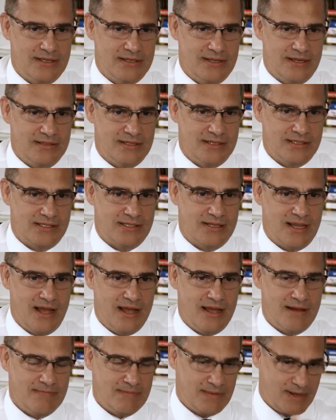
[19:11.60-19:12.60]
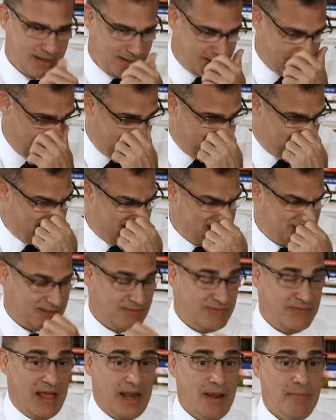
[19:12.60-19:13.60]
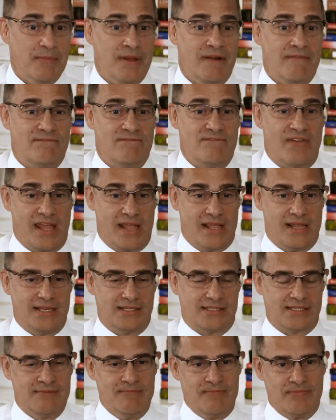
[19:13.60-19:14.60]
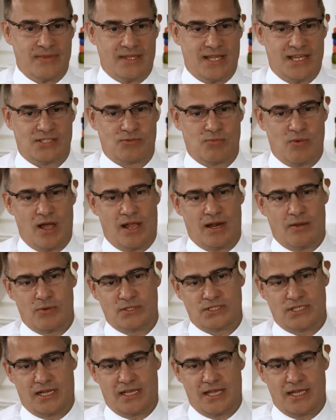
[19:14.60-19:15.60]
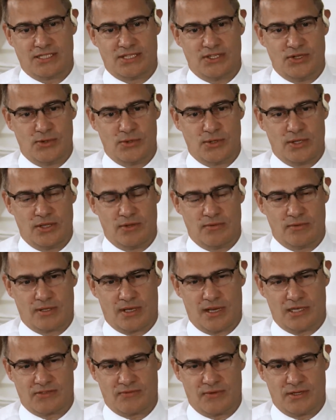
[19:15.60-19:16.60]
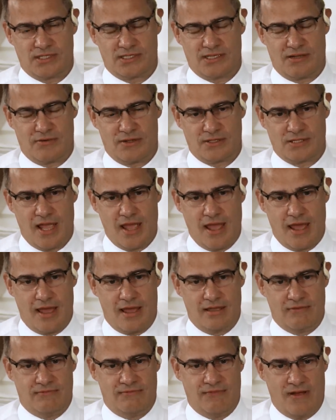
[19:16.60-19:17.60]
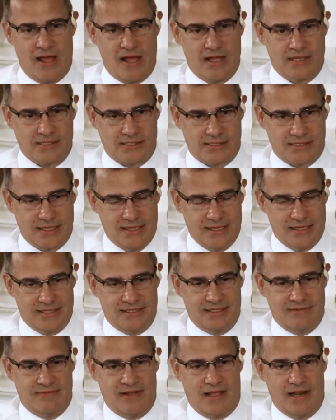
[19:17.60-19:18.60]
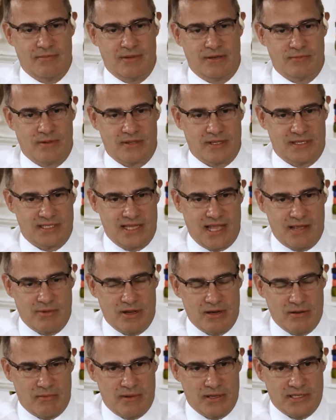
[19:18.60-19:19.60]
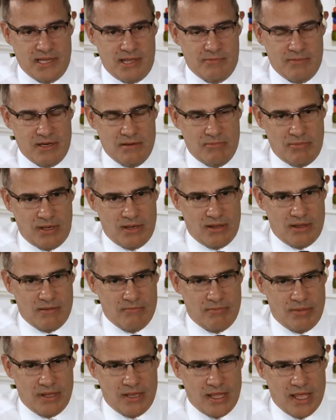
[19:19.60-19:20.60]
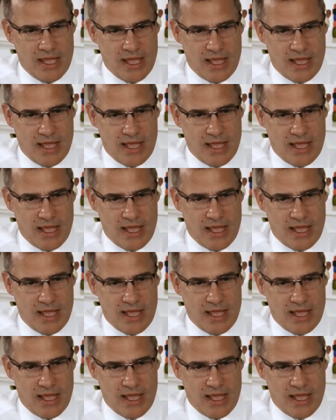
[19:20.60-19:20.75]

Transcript: of just uh, um, a, a, kind of development phase as well, which I guess you you would classify yourself as advanced development with a demo demo plant. But